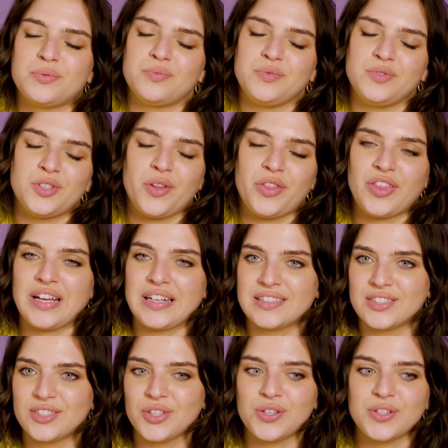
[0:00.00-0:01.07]
you know, thing
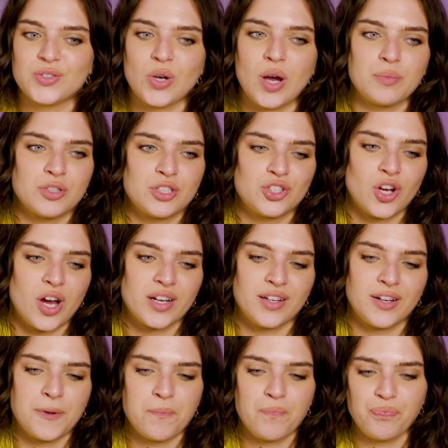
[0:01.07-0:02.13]
to do. So I'm just trying
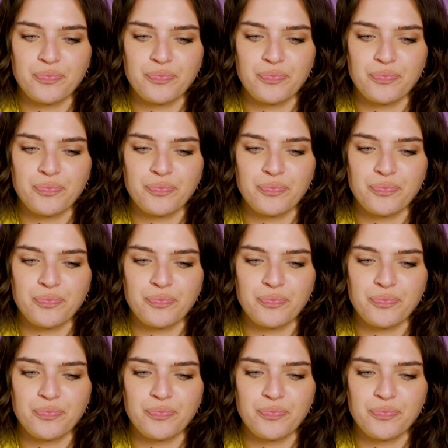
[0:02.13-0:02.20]
to